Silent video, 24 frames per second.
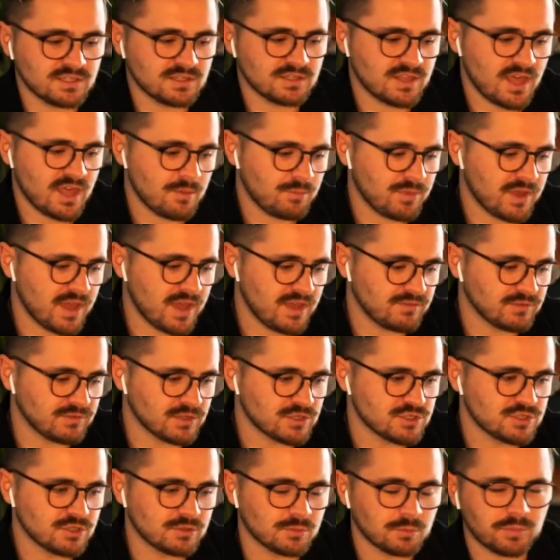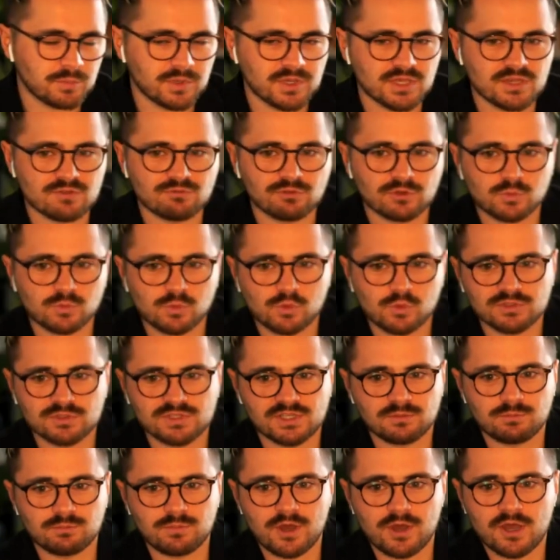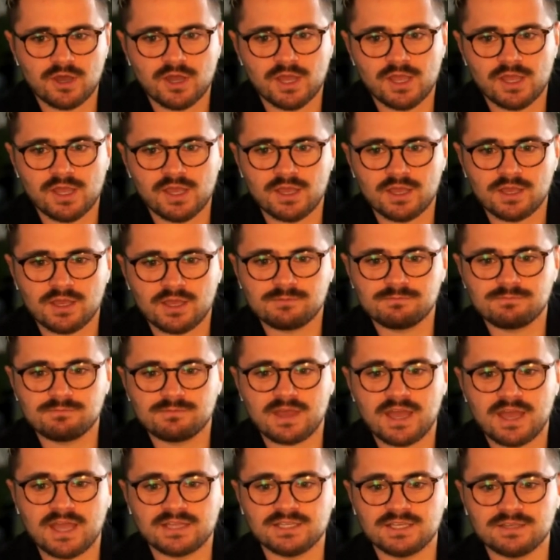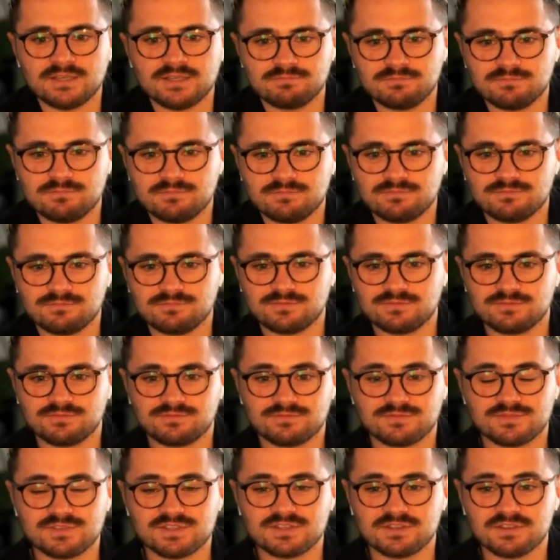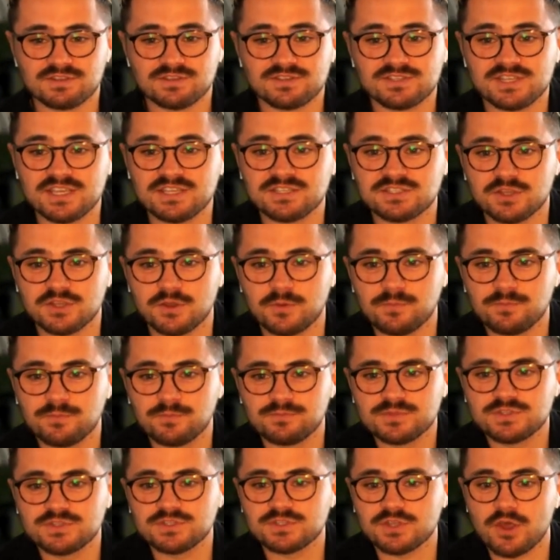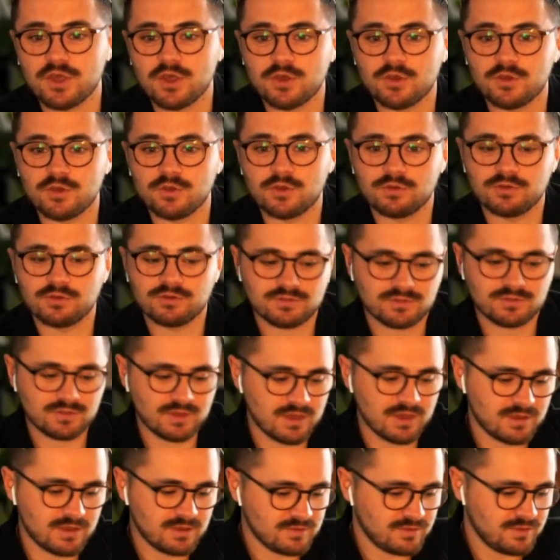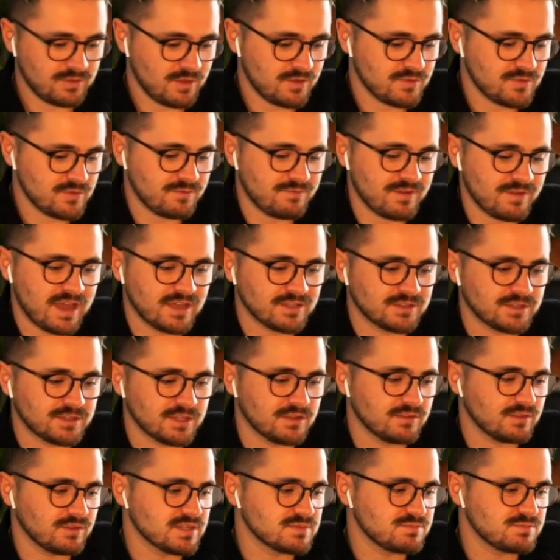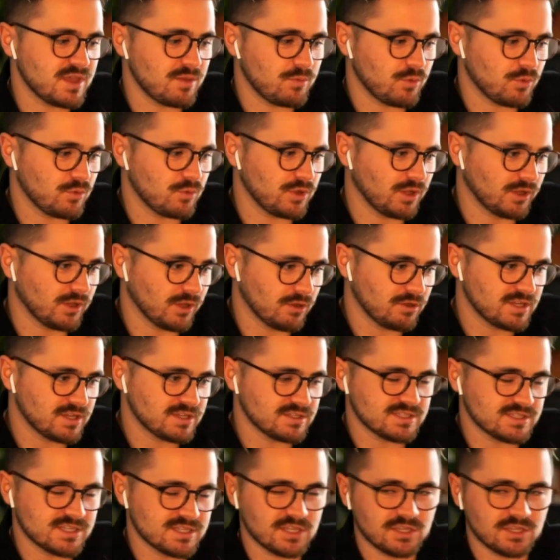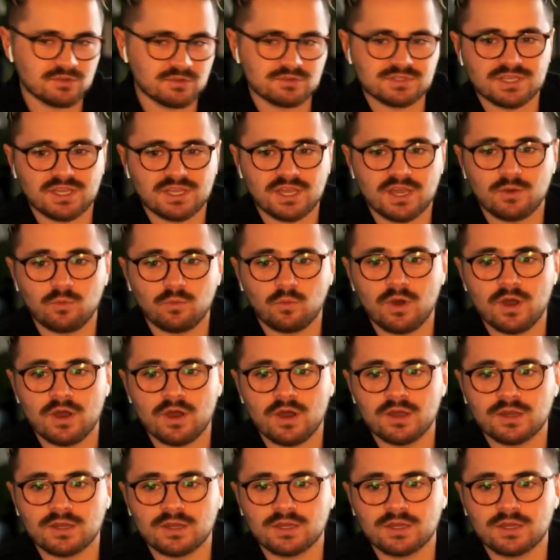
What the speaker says: that behavior shouldn't be rewarded by any system. So the fact that these people, you know, continue to get work